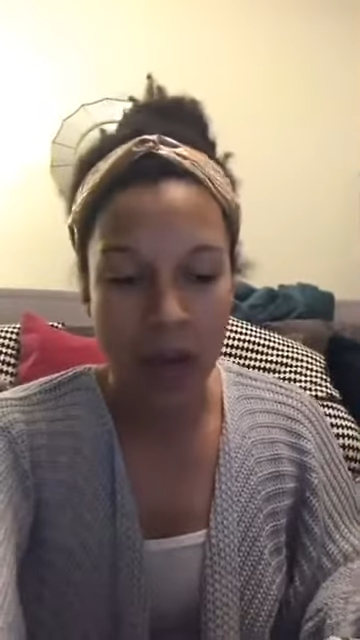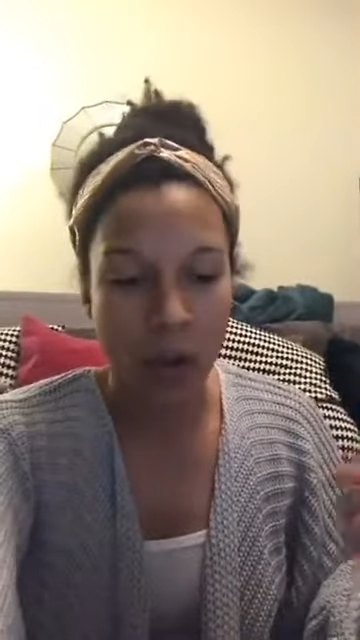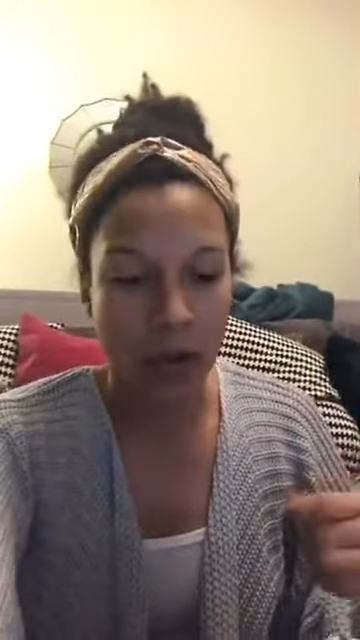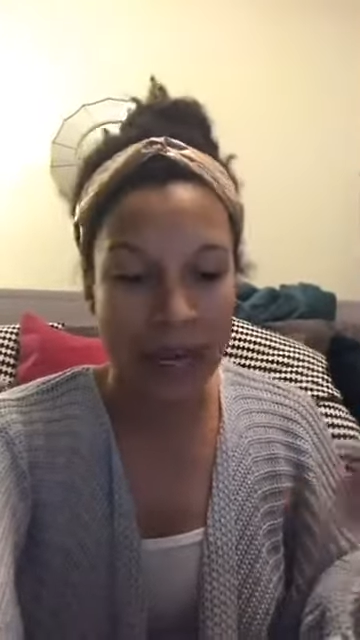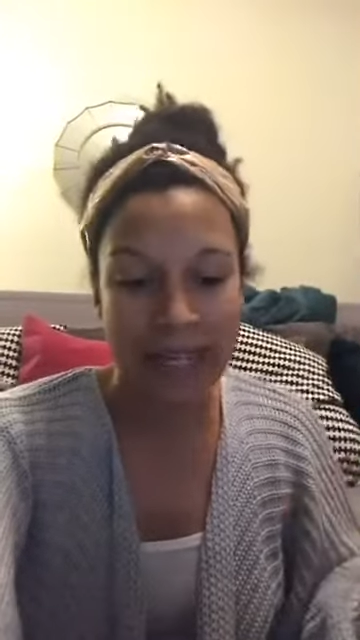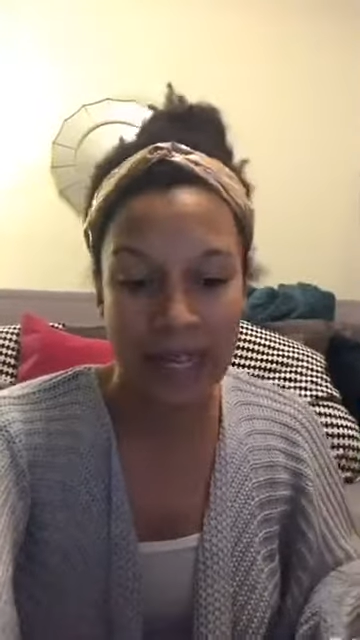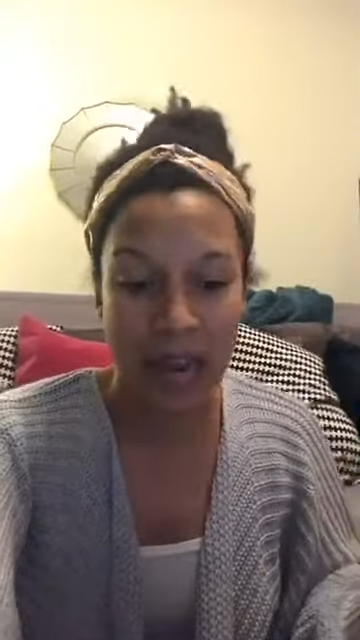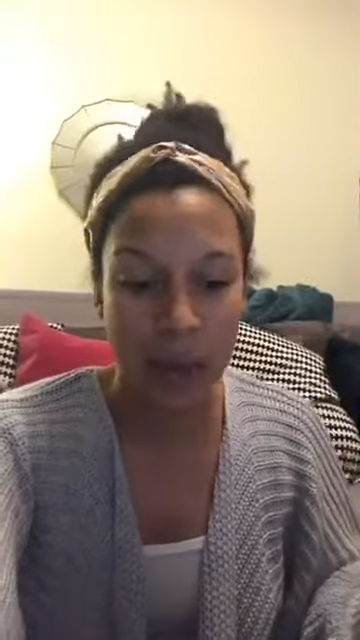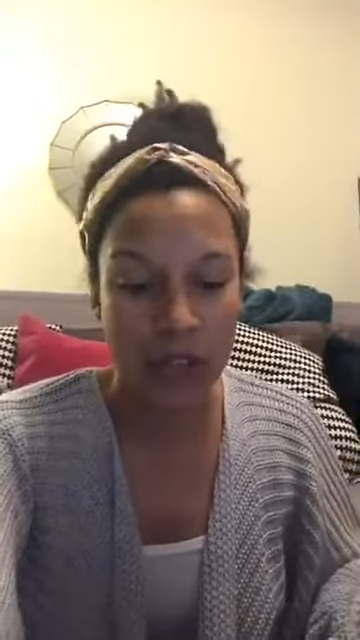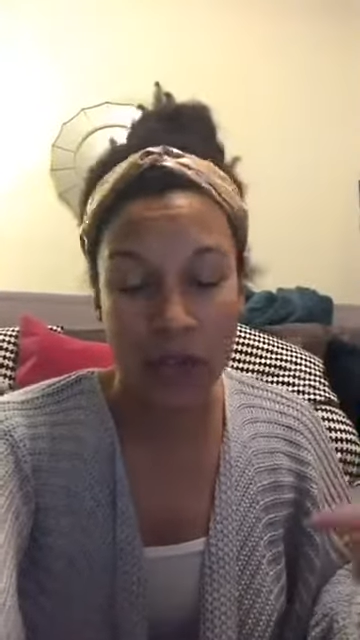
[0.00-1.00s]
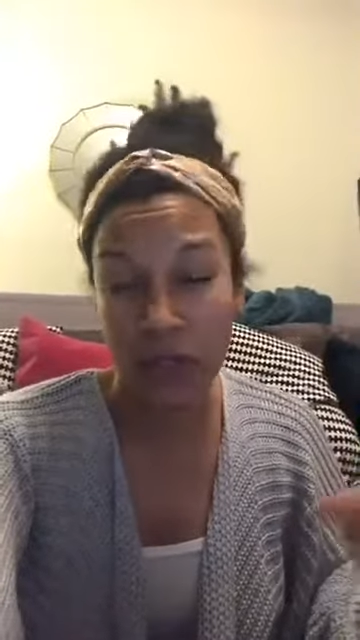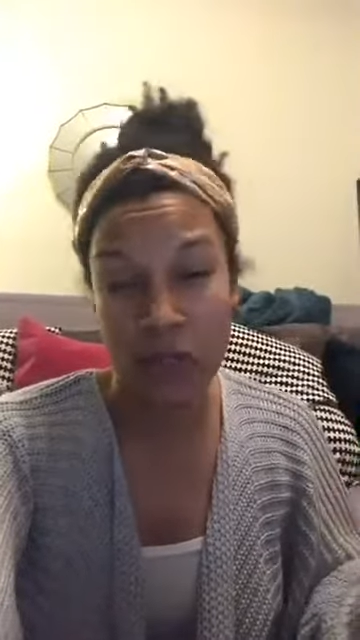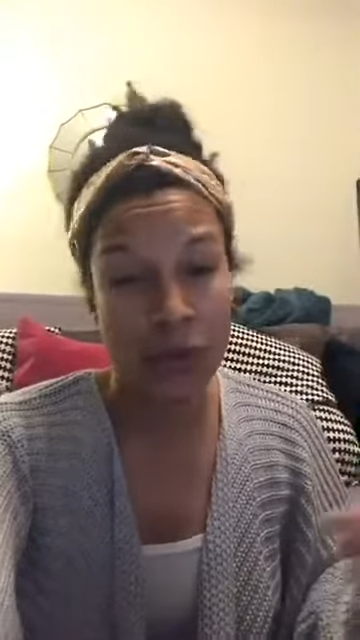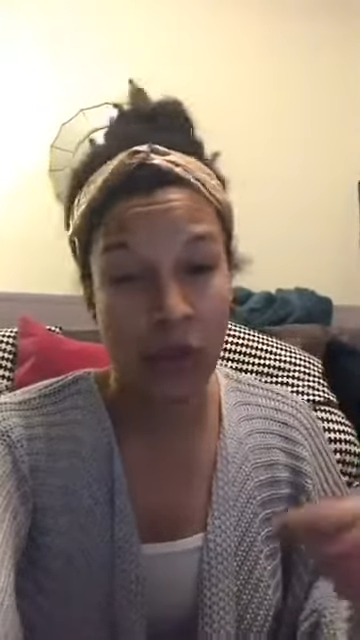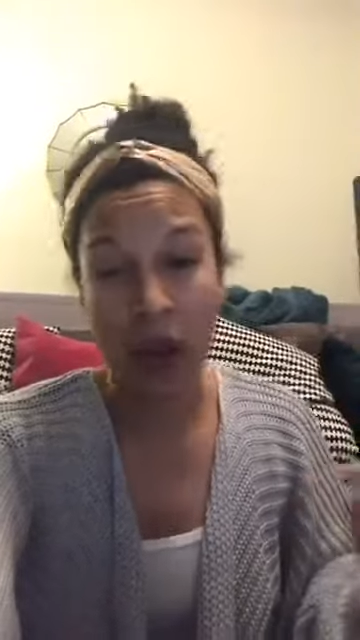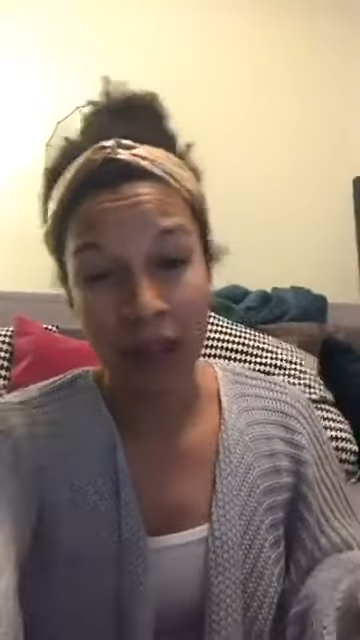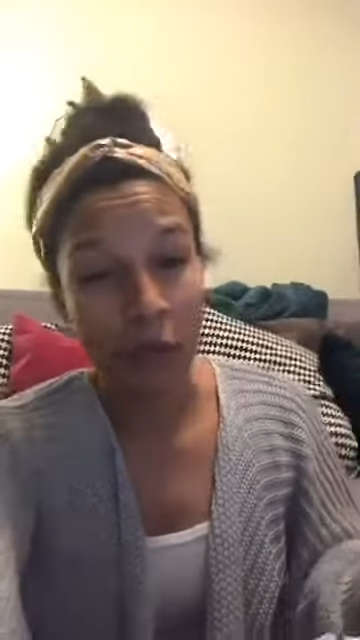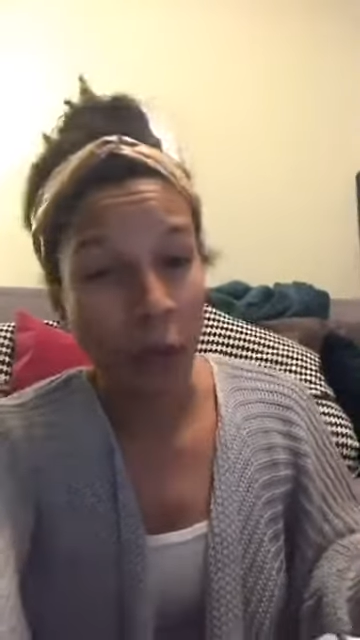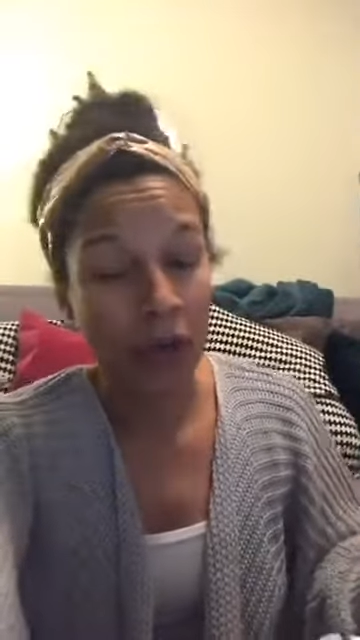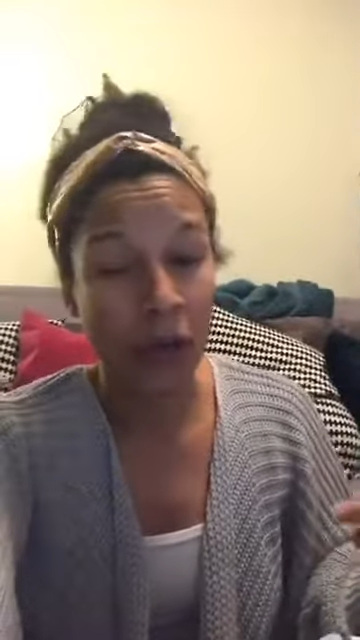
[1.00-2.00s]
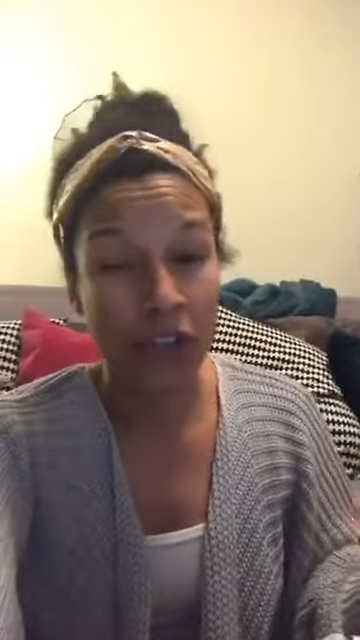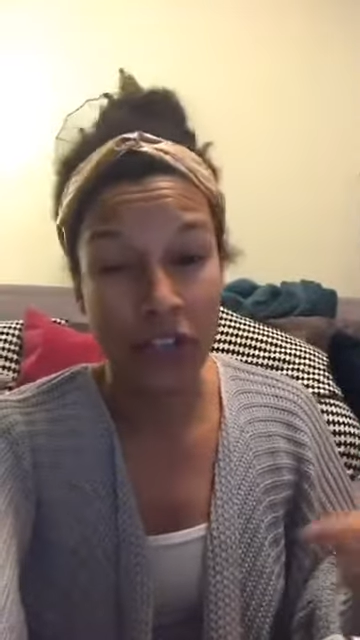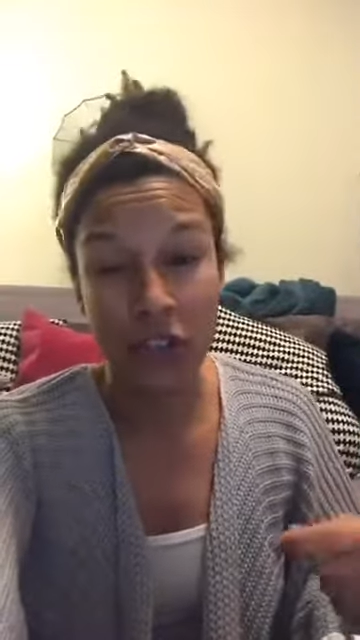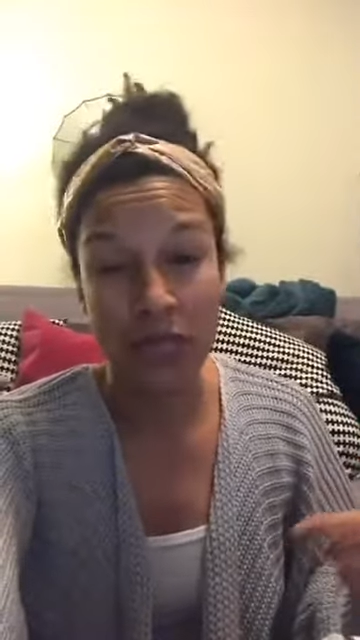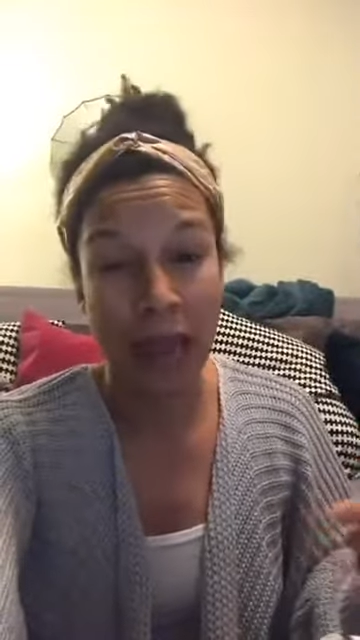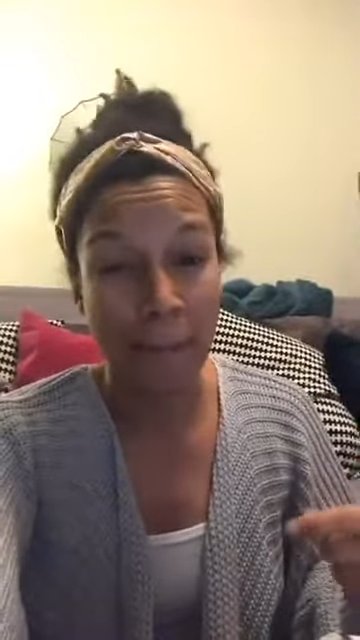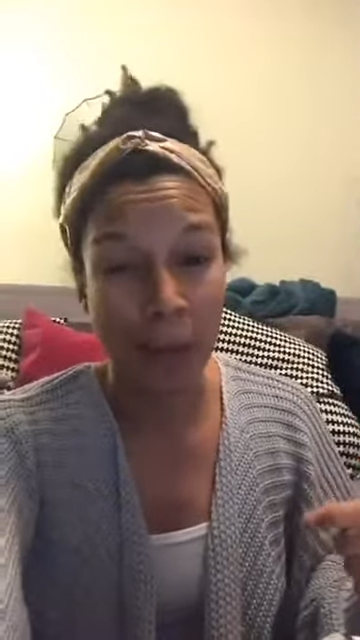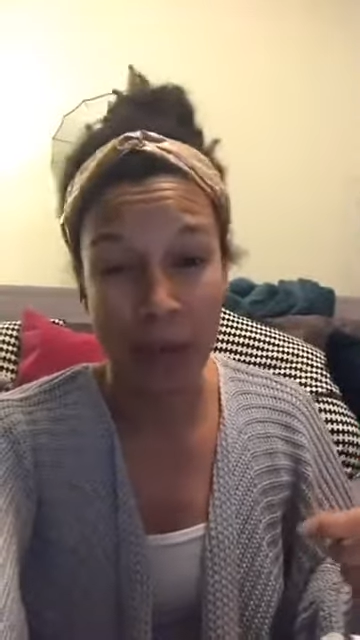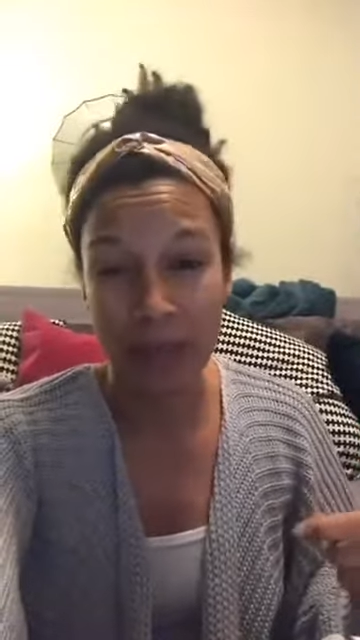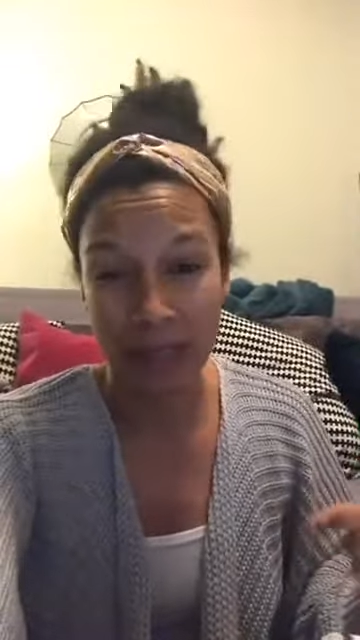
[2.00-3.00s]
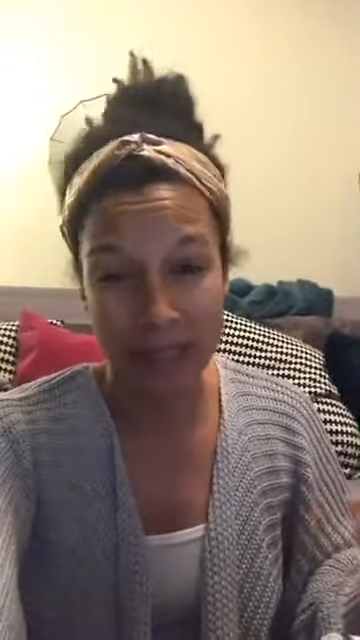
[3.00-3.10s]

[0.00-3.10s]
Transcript: or any time when you use olive oil, you can use hemp oil